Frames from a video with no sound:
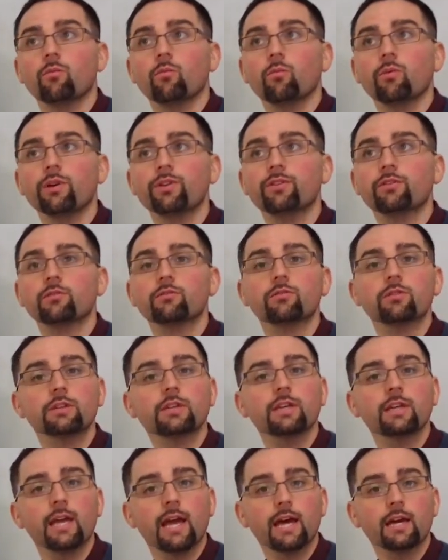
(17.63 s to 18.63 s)
When you're
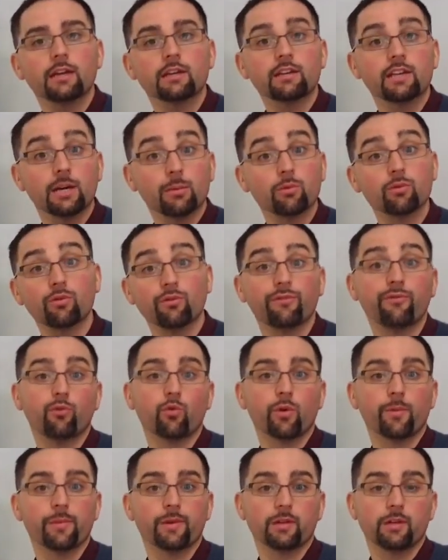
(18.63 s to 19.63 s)
looking at a chemical
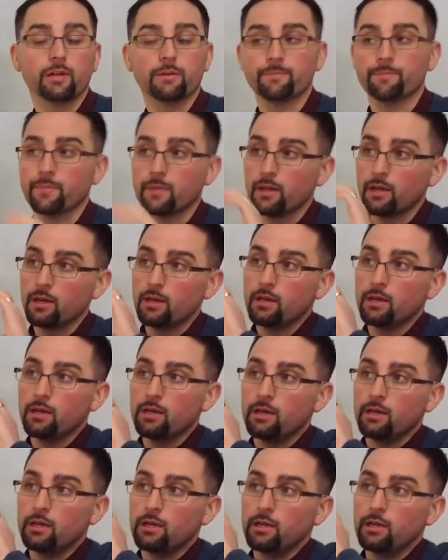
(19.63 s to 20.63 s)
formula,
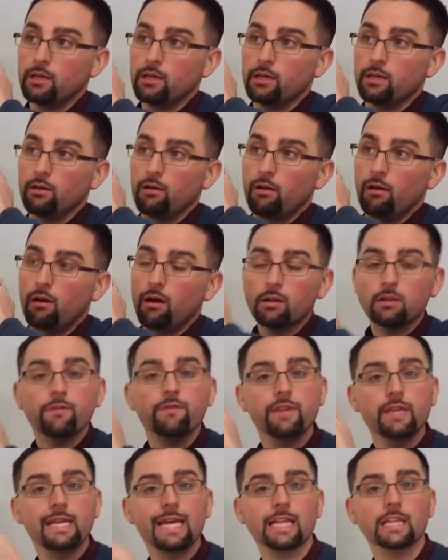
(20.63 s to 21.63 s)
all
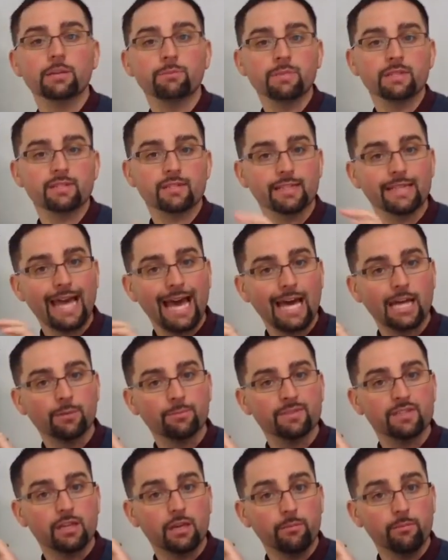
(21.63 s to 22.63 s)
of the elements and
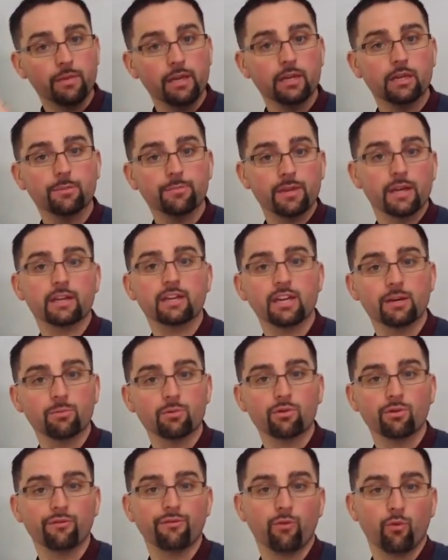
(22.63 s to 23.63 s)
atoms that make up that
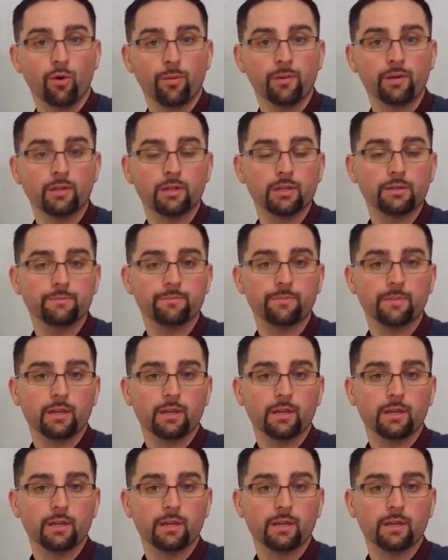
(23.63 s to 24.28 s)
chemical formula,